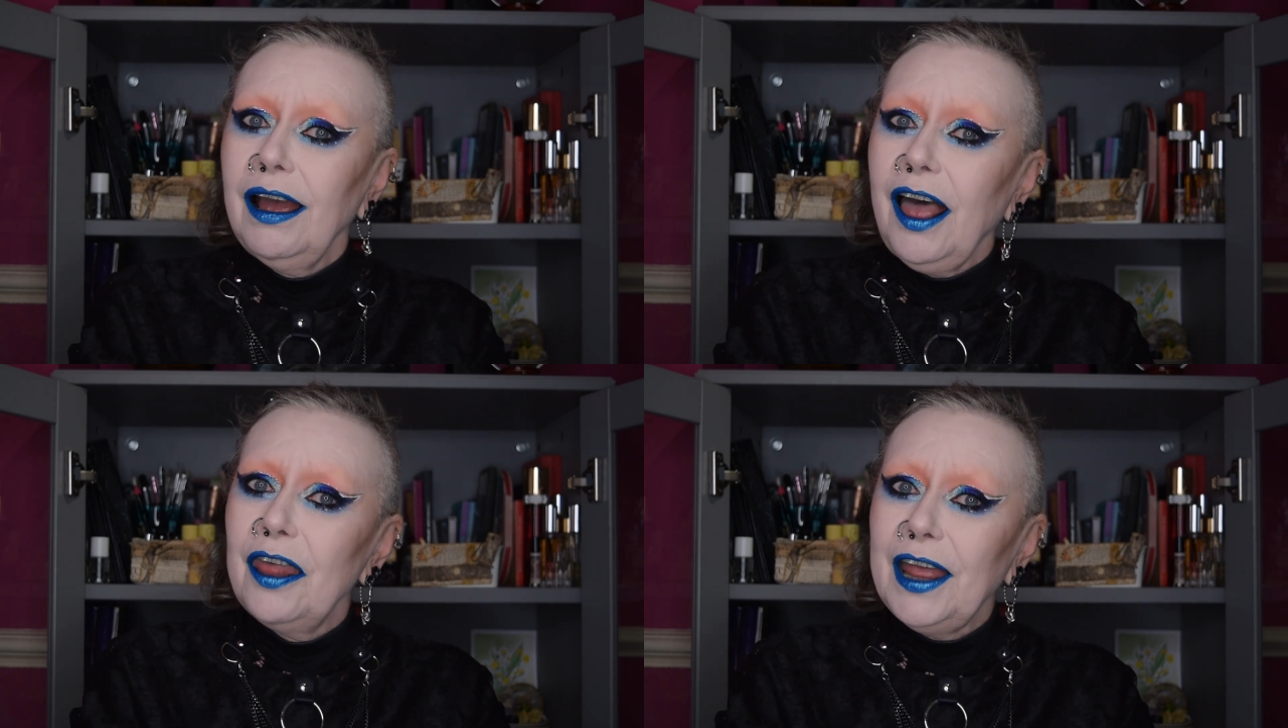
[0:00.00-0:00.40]

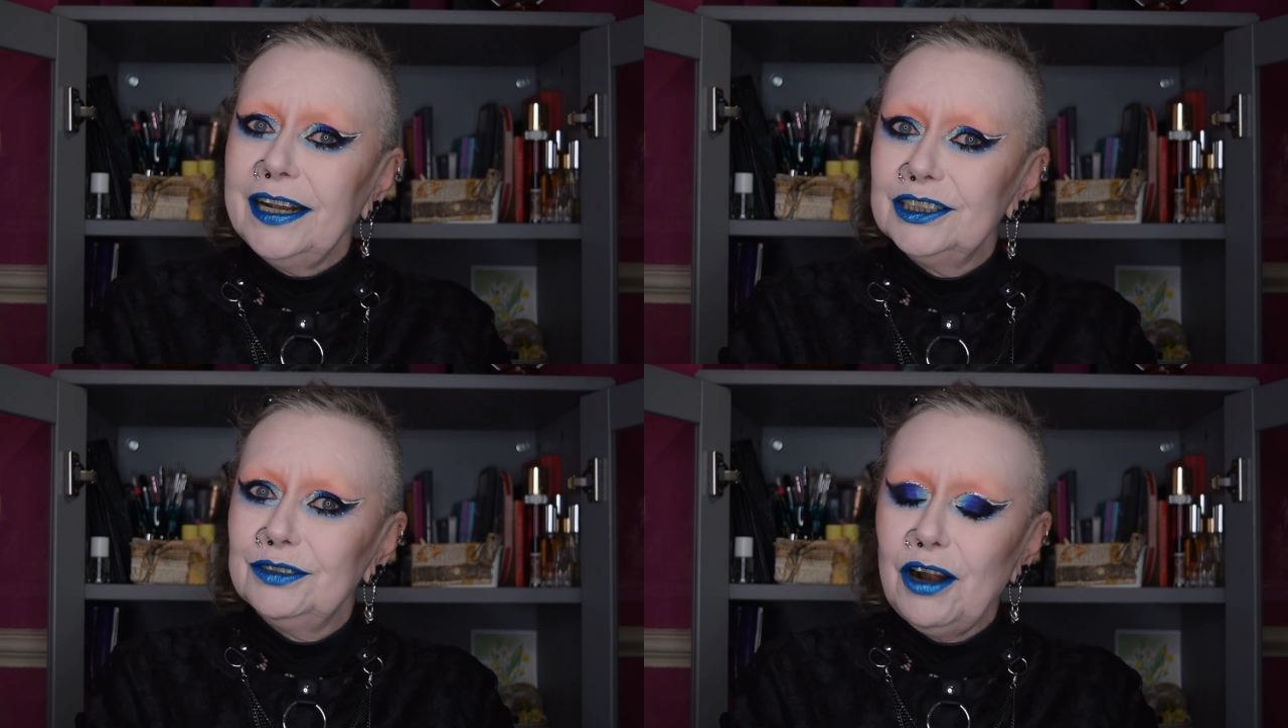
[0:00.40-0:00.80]

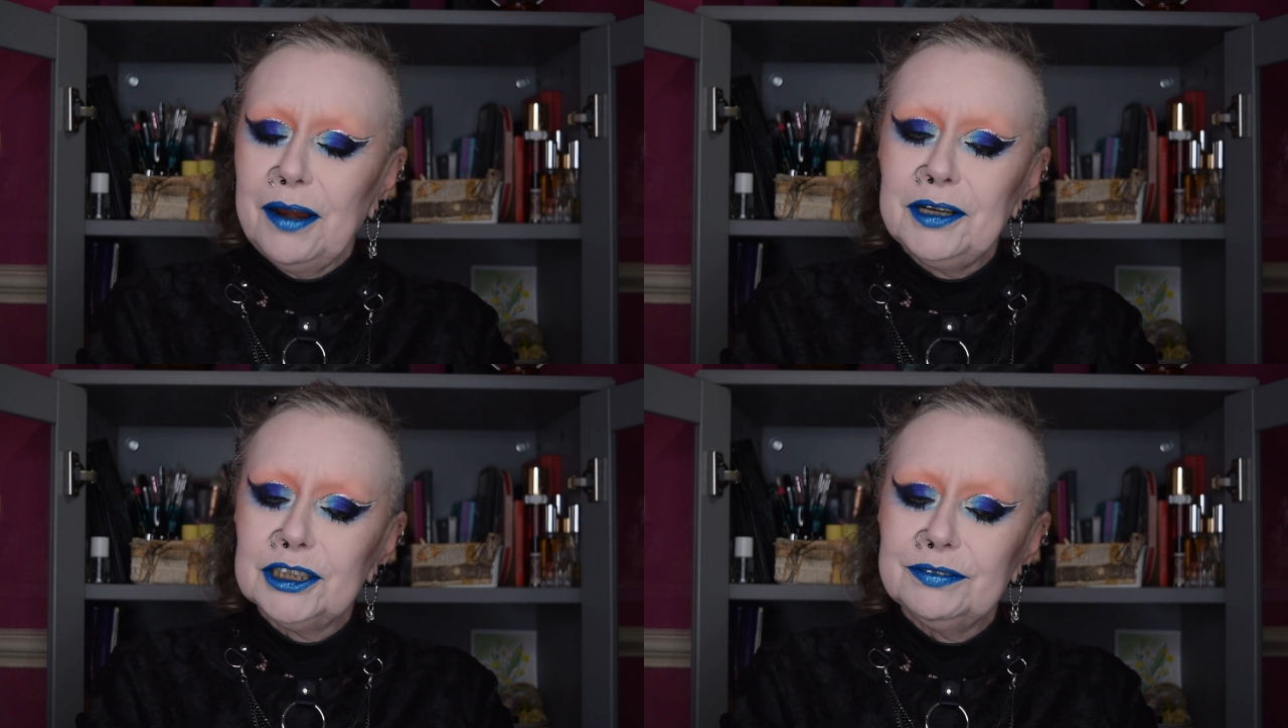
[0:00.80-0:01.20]
thanks
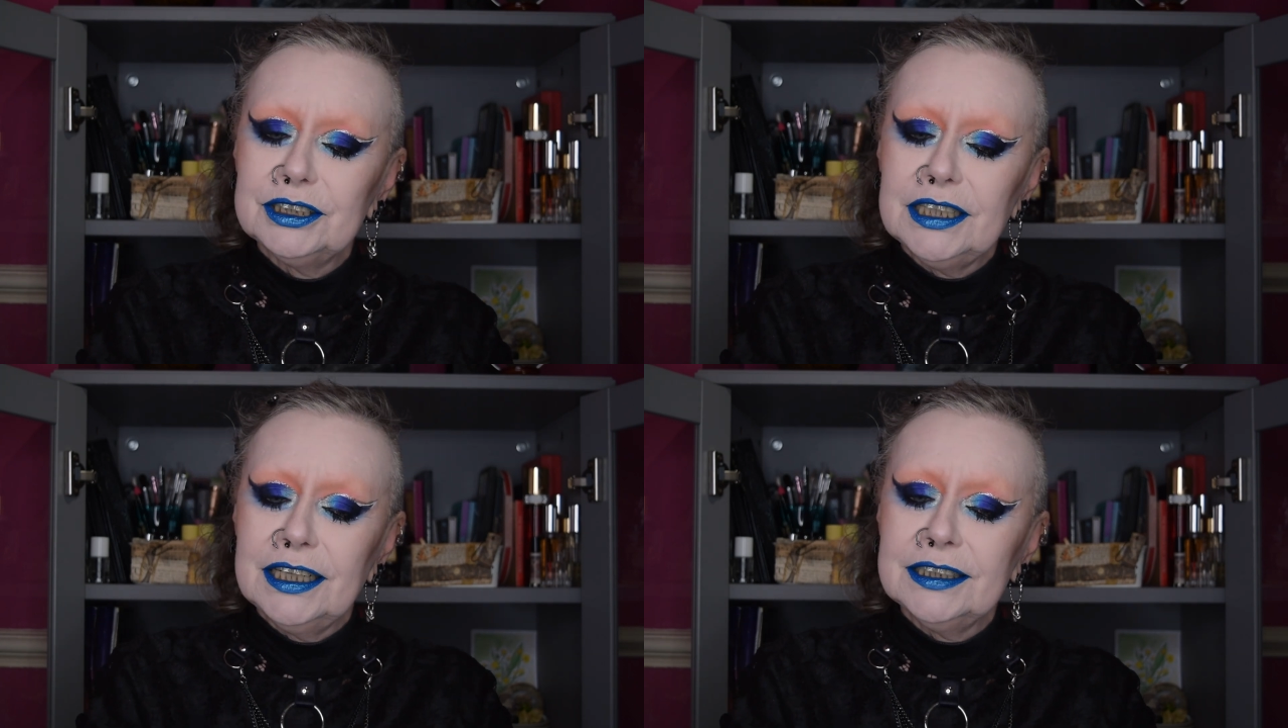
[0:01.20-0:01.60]
very much for
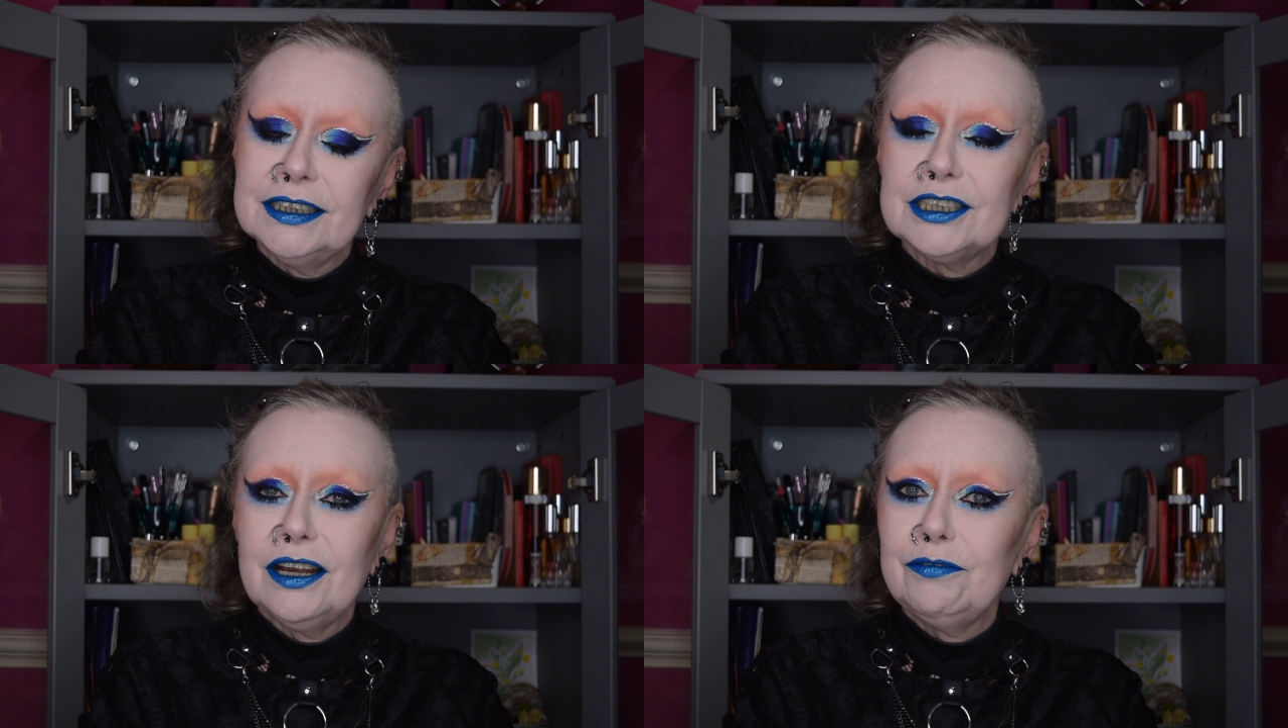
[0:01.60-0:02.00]
sending
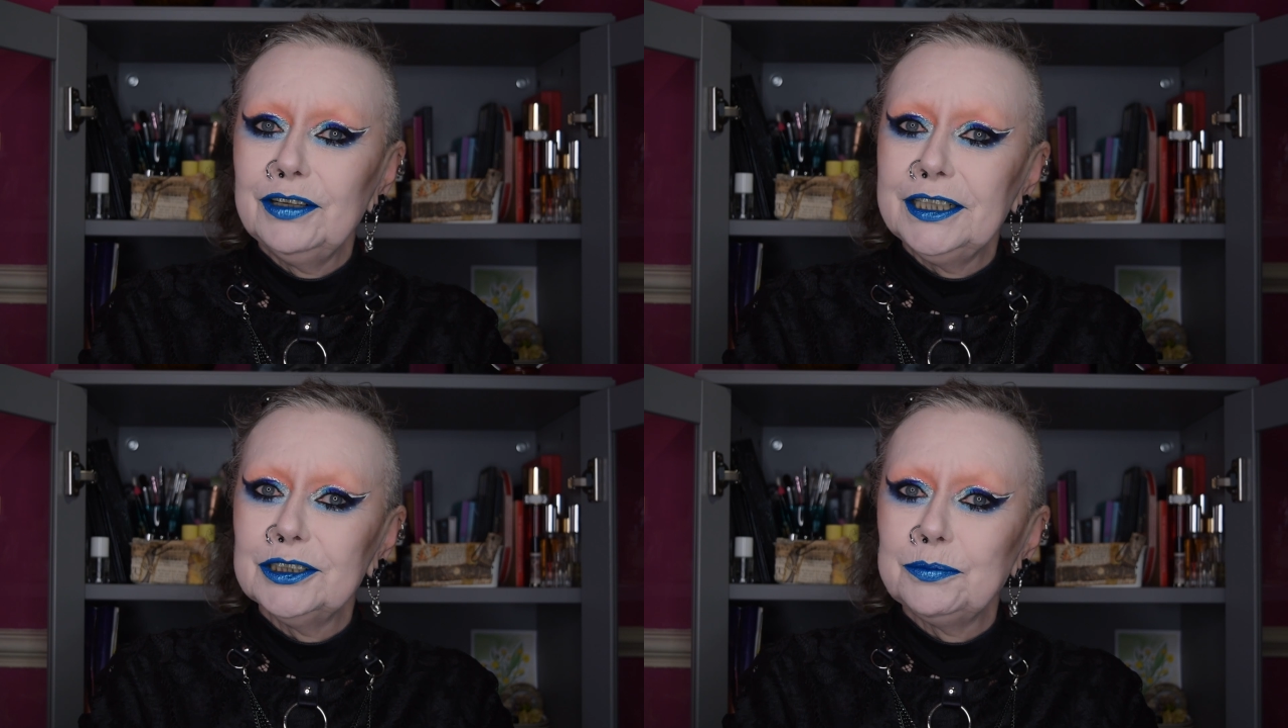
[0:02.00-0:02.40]
this
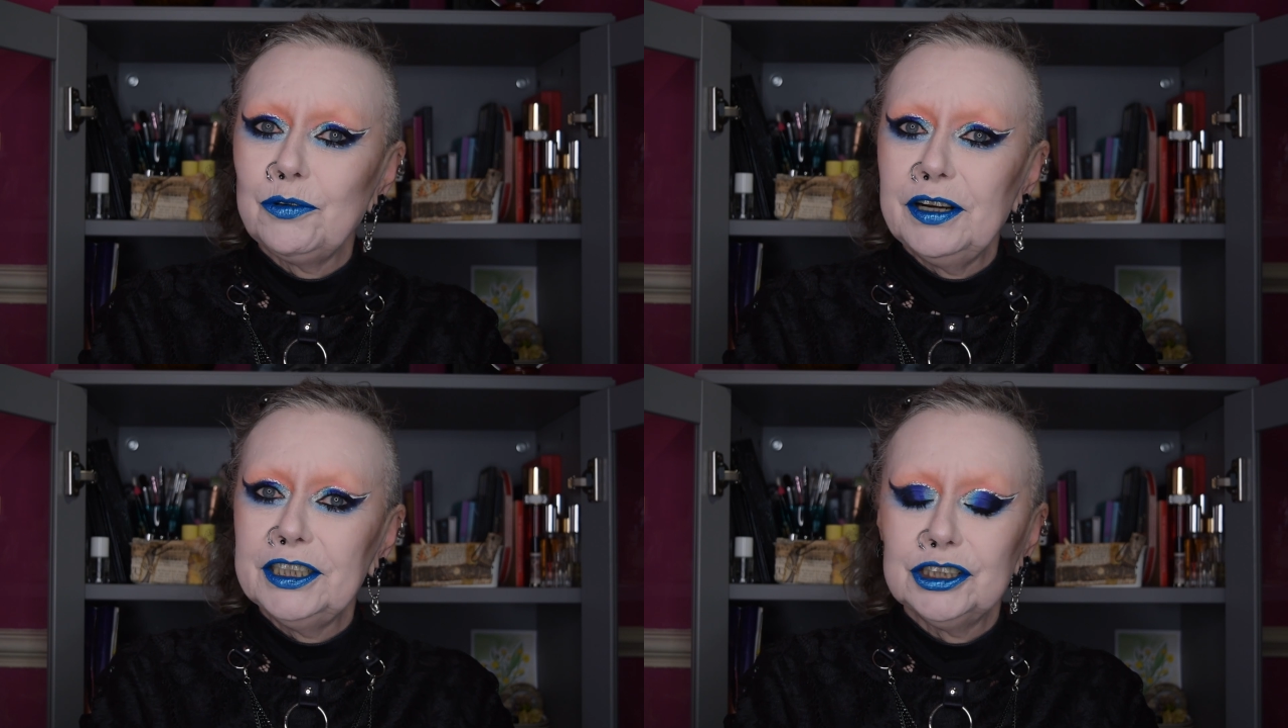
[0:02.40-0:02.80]
lovely
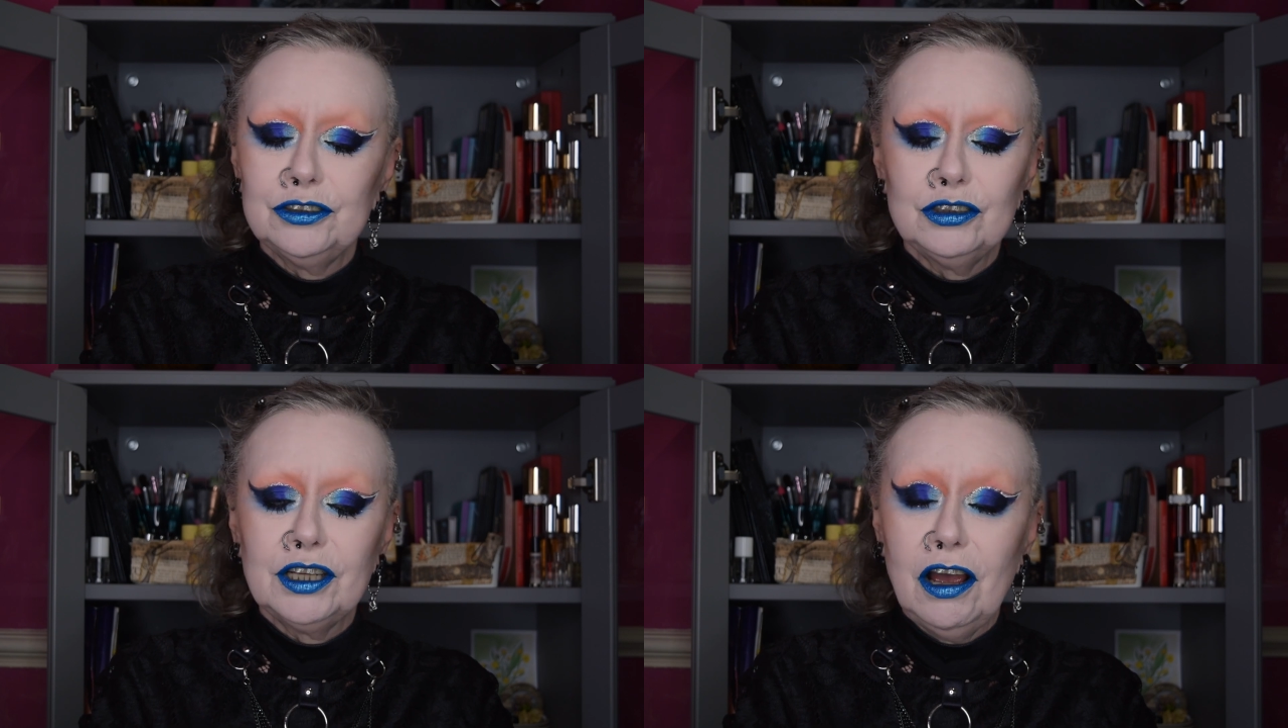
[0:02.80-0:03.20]

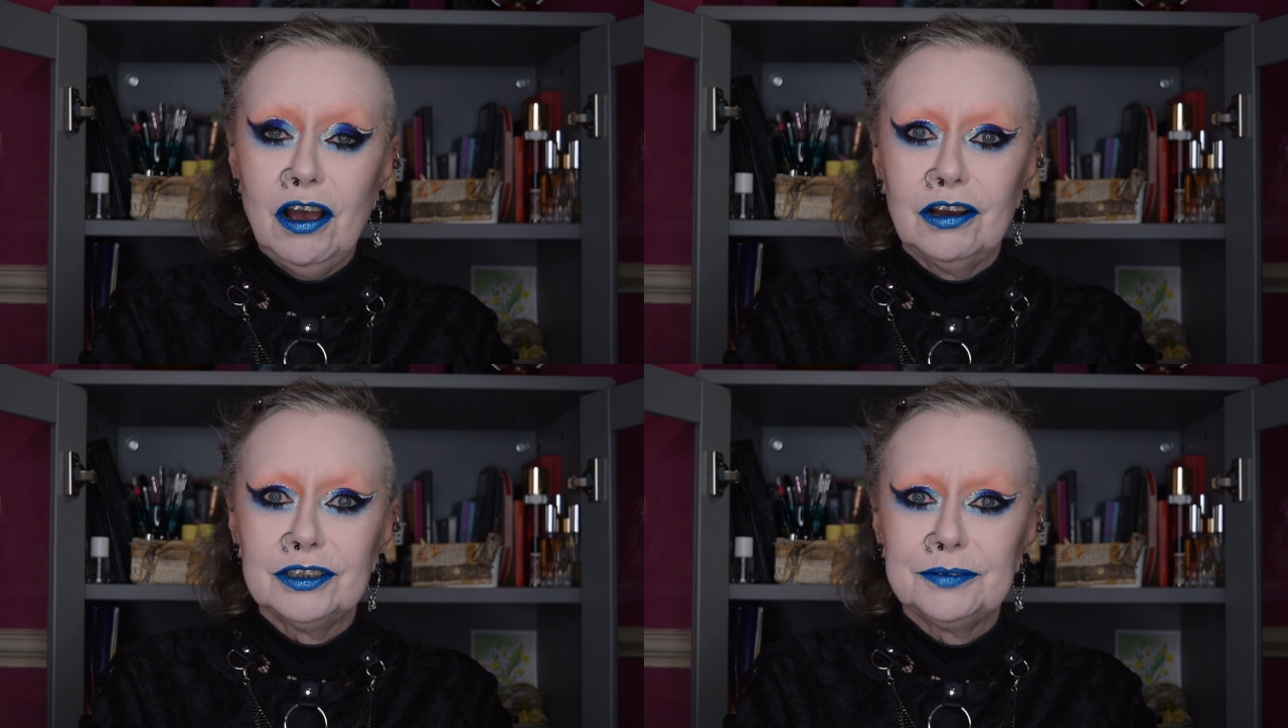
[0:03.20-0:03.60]
inspirational
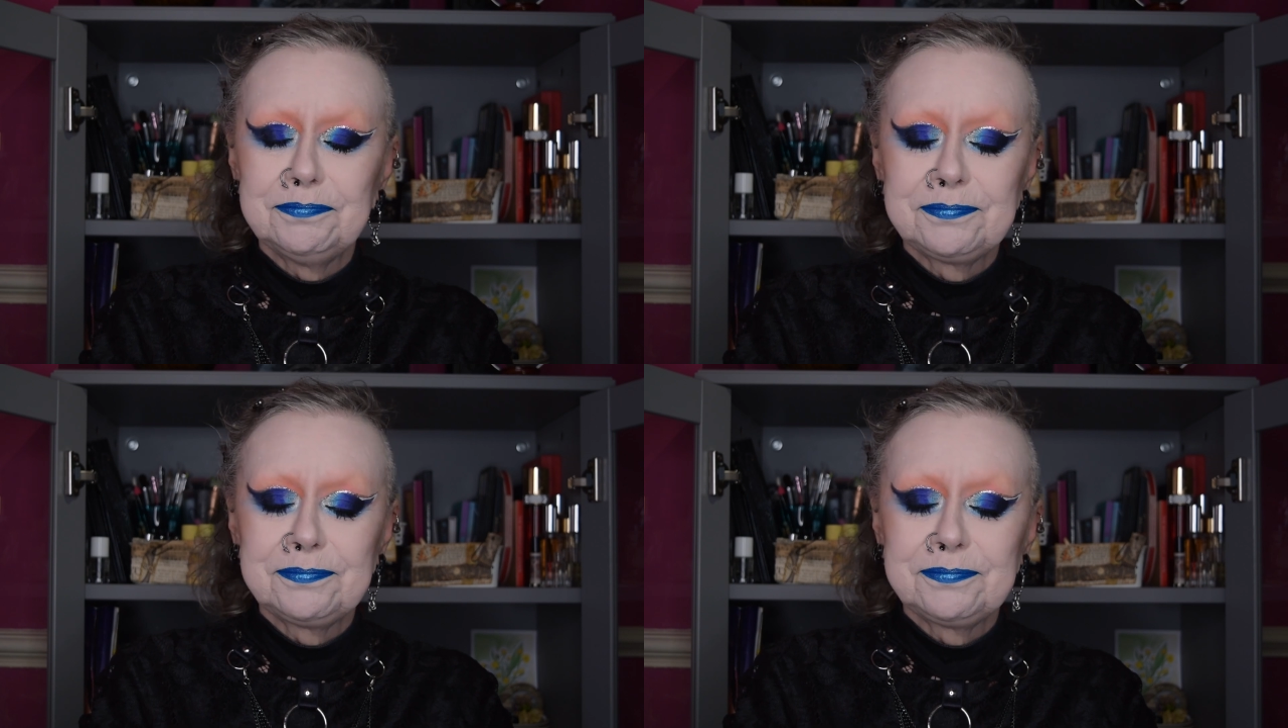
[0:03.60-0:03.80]
card.